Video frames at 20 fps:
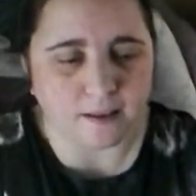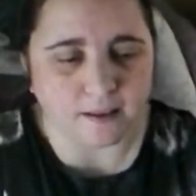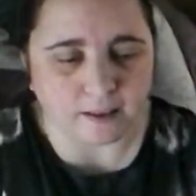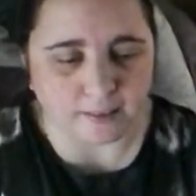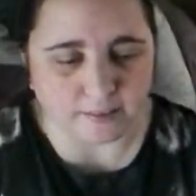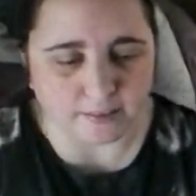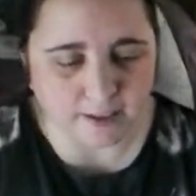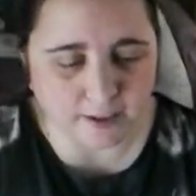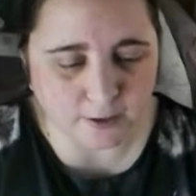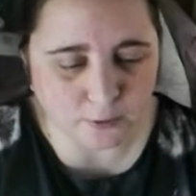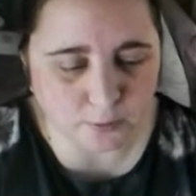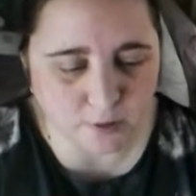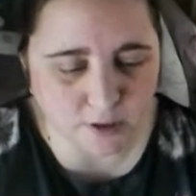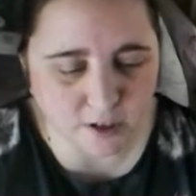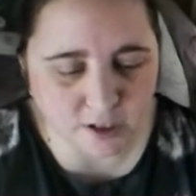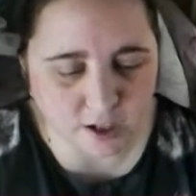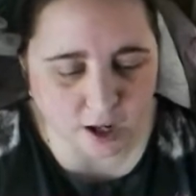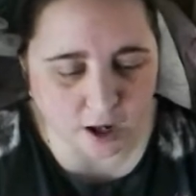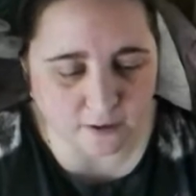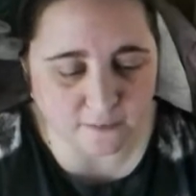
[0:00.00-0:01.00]
and these
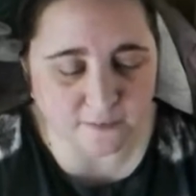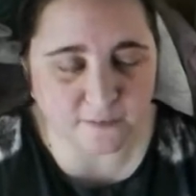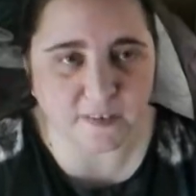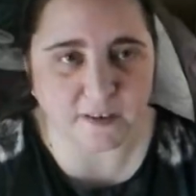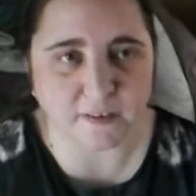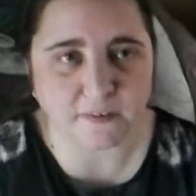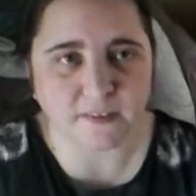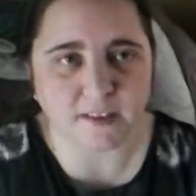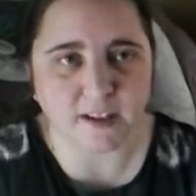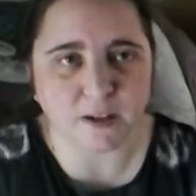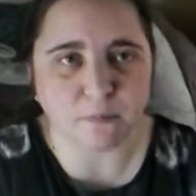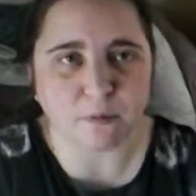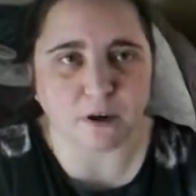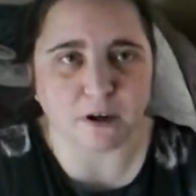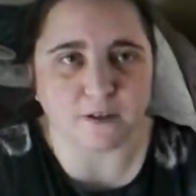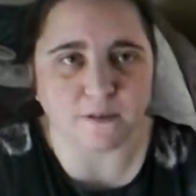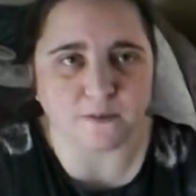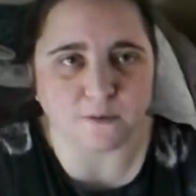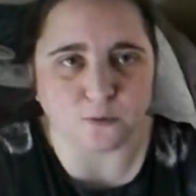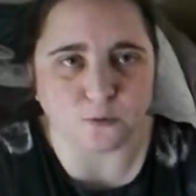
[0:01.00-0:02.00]
ones are 50 by
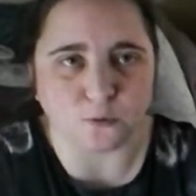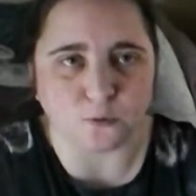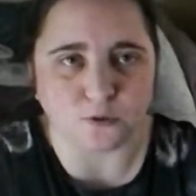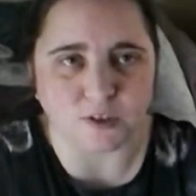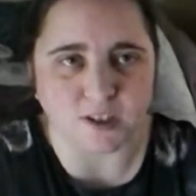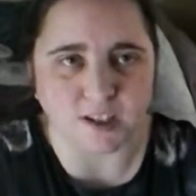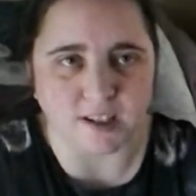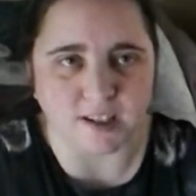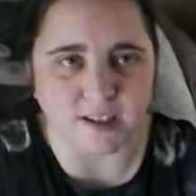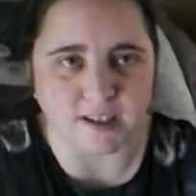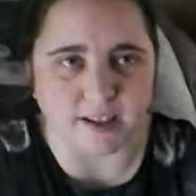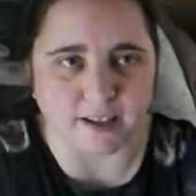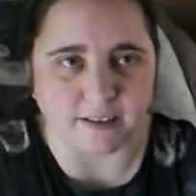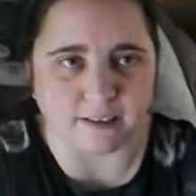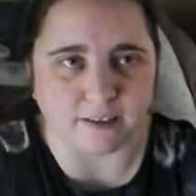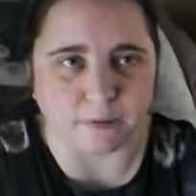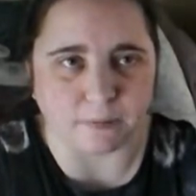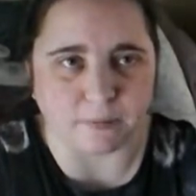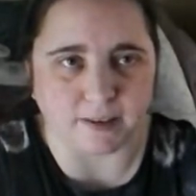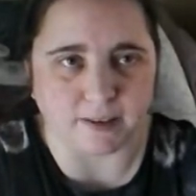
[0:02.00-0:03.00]
40
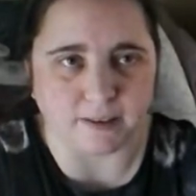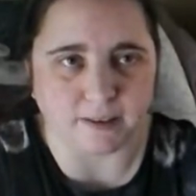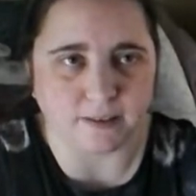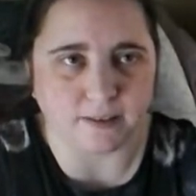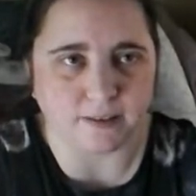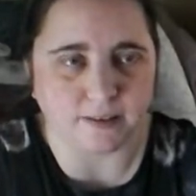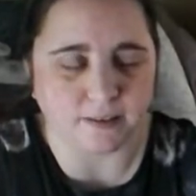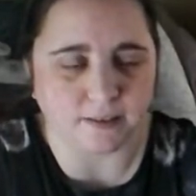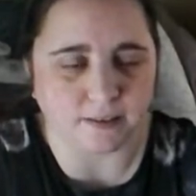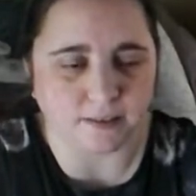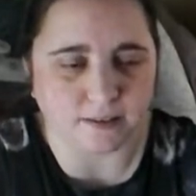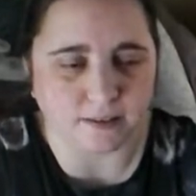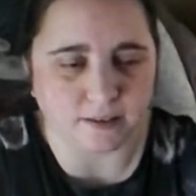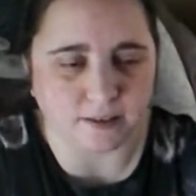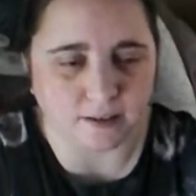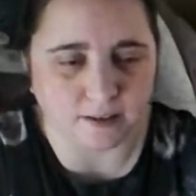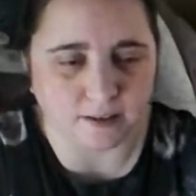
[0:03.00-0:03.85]
centimetres,